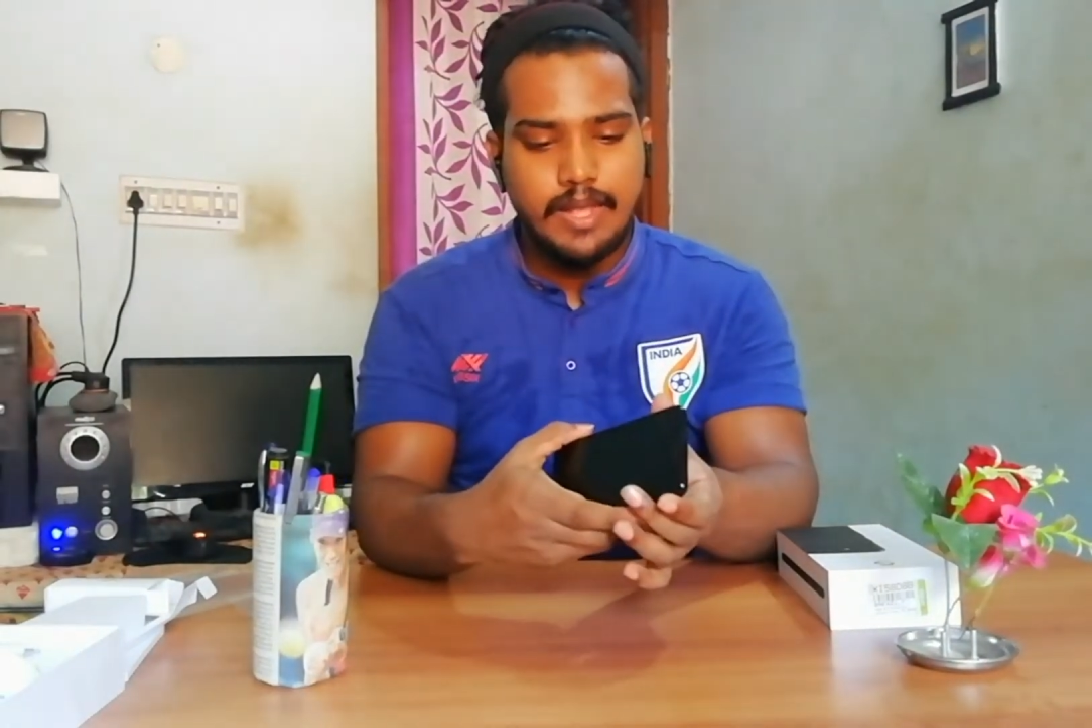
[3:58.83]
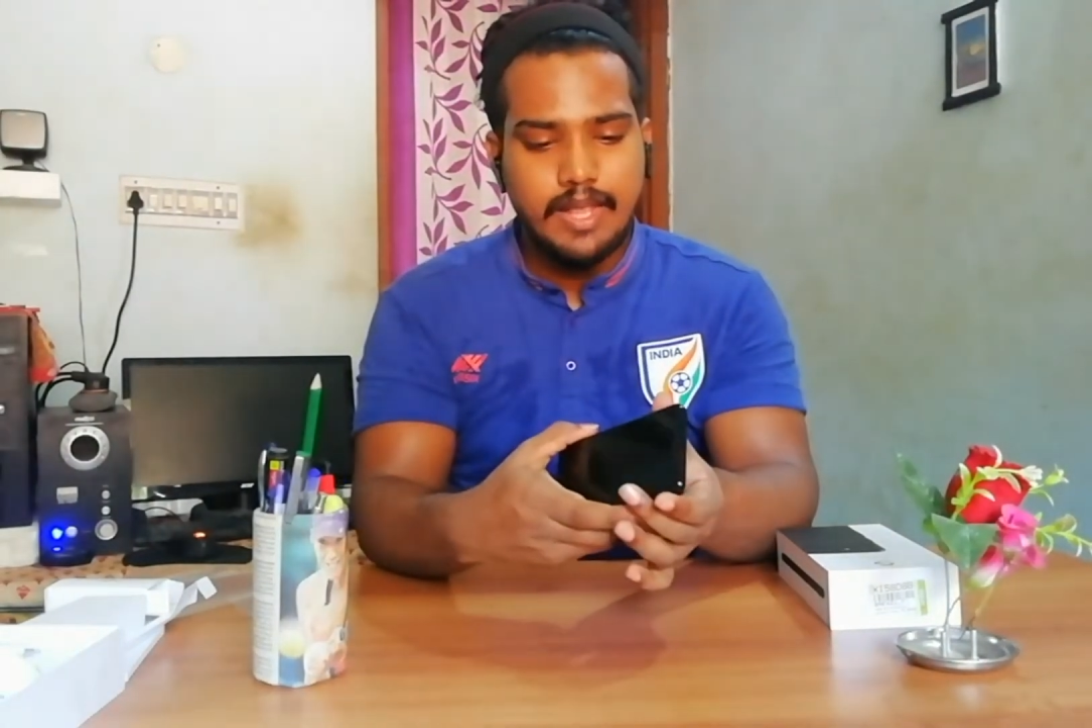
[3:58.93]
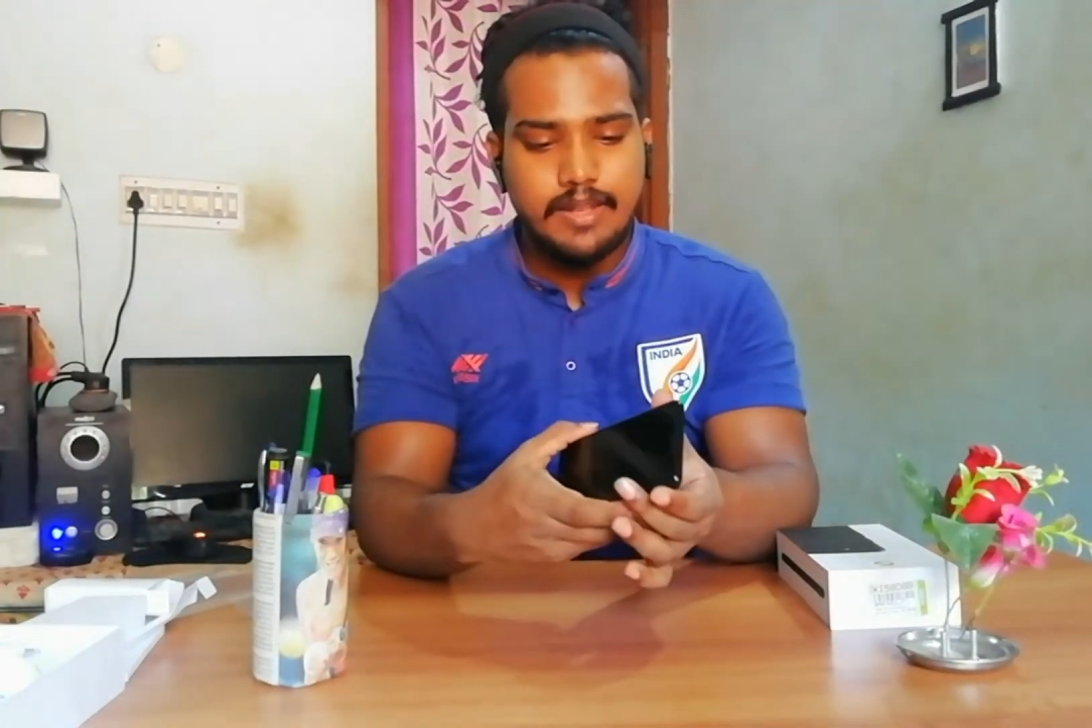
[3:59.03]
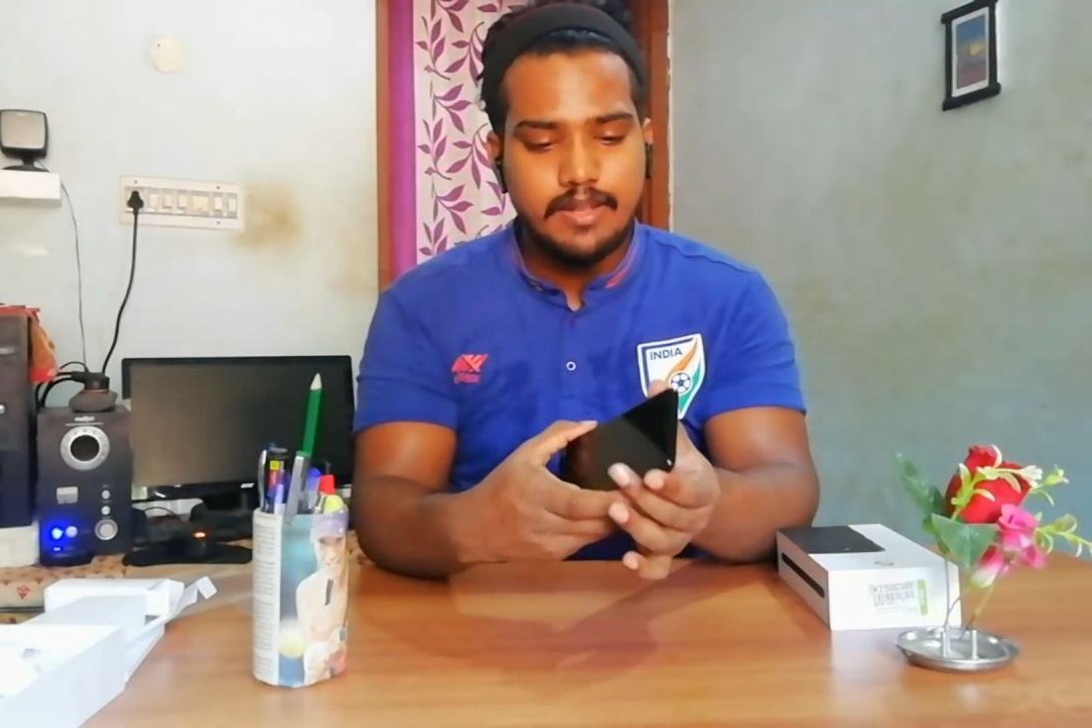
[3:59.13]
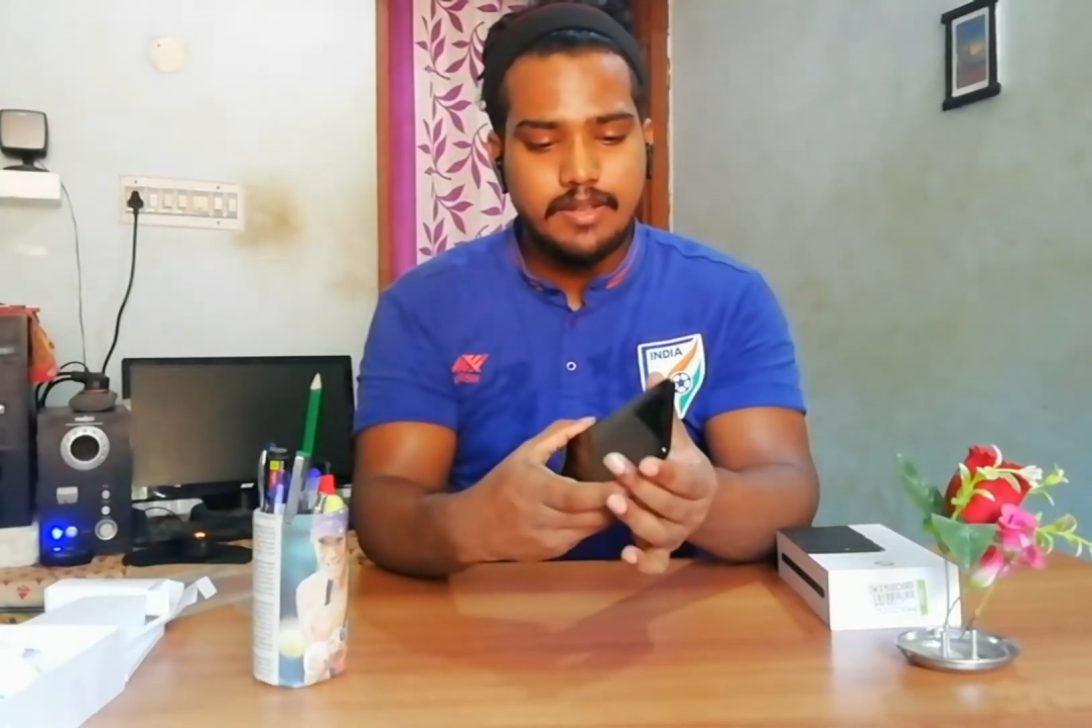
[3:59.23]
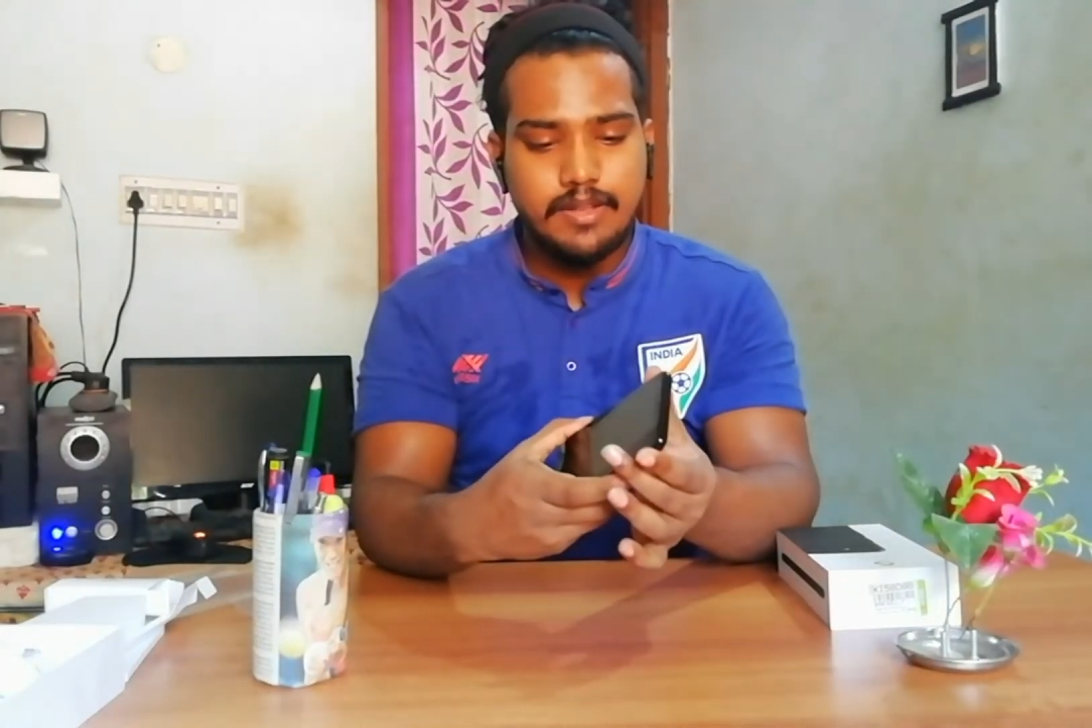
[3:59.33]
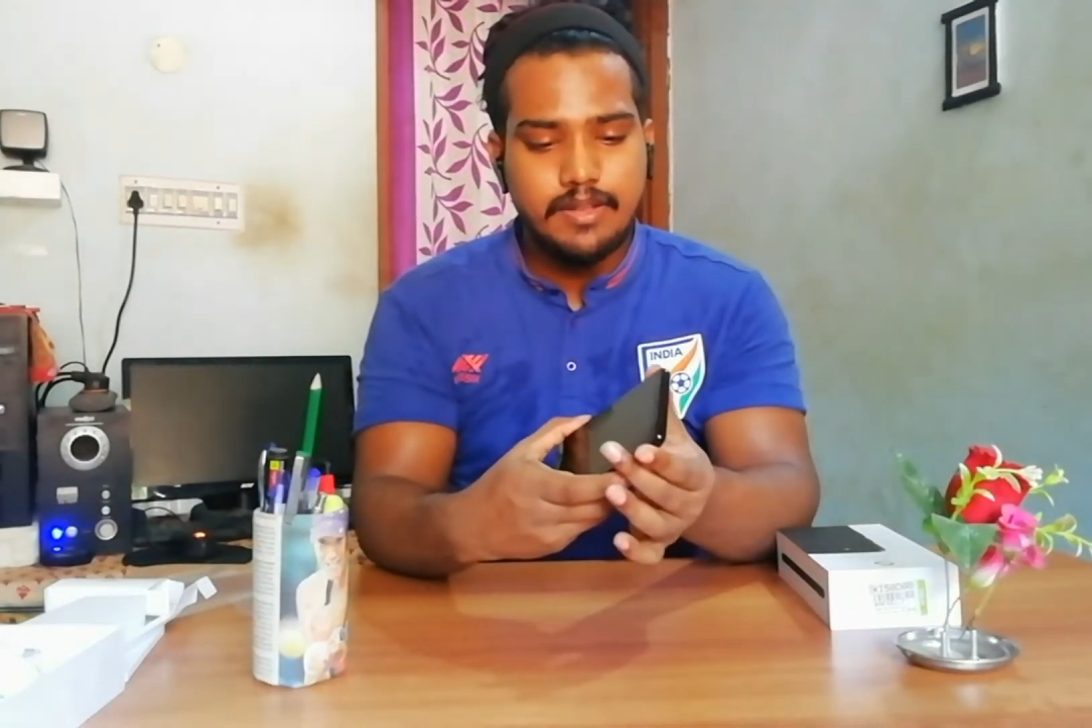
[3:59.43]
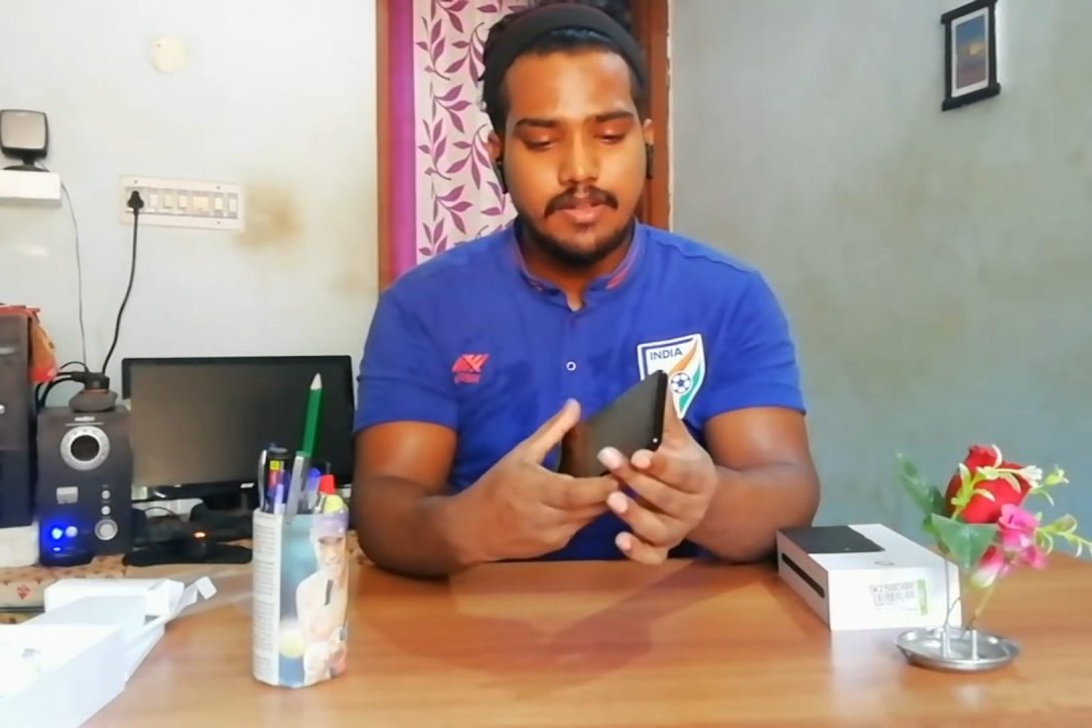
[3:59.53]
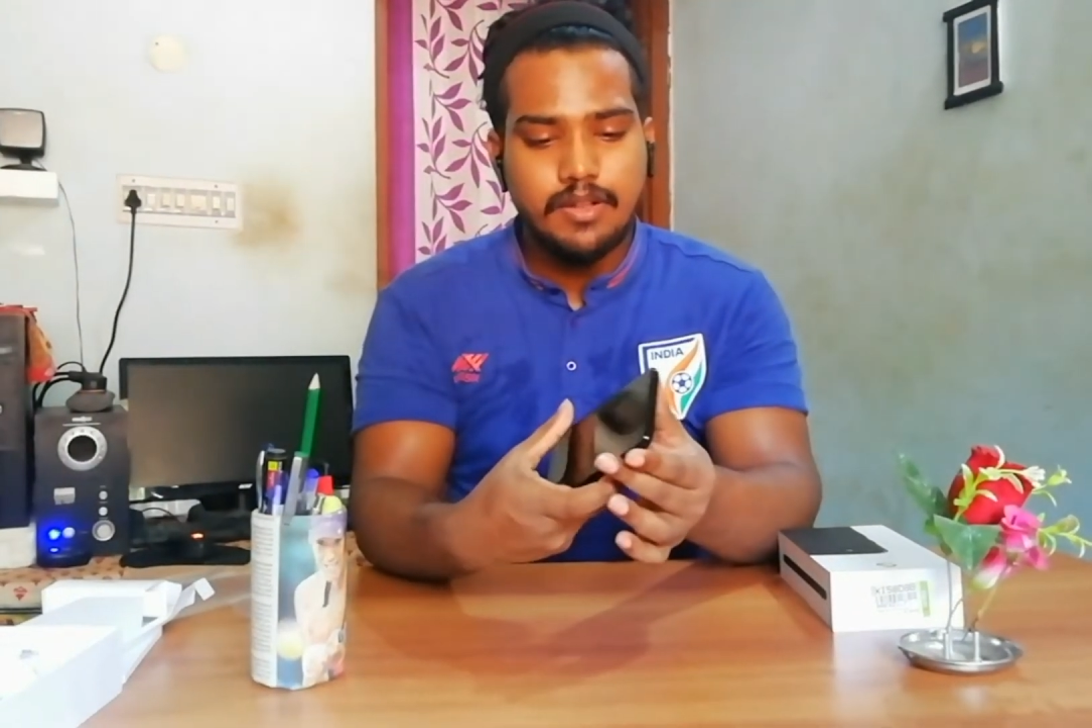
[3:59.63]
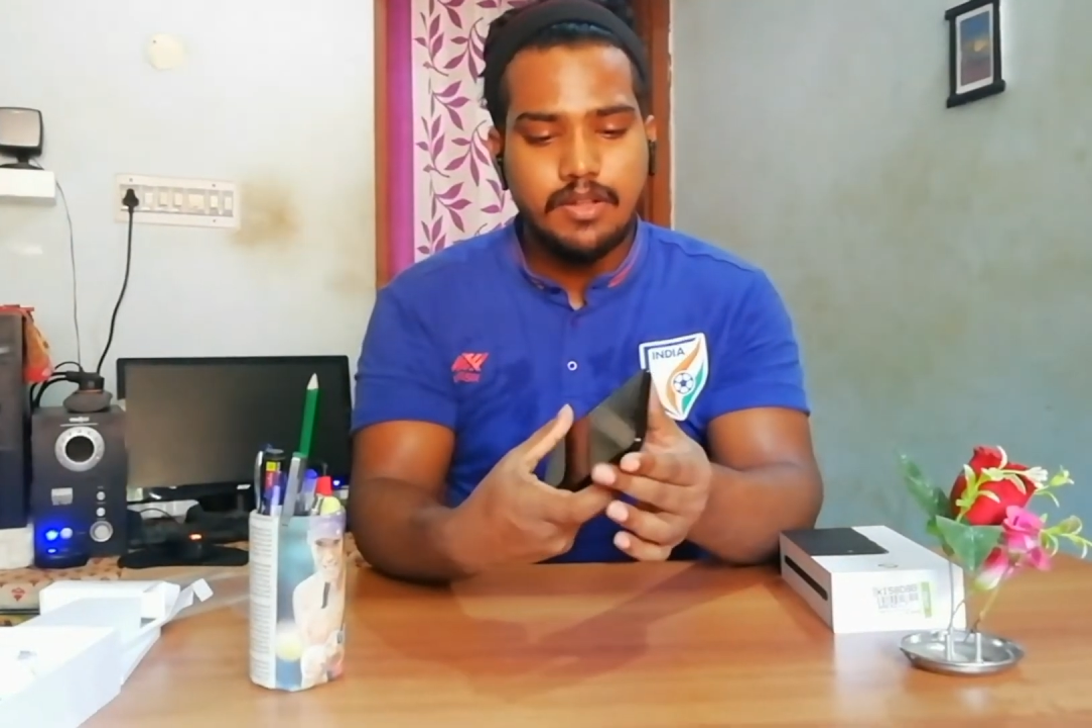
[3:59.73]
And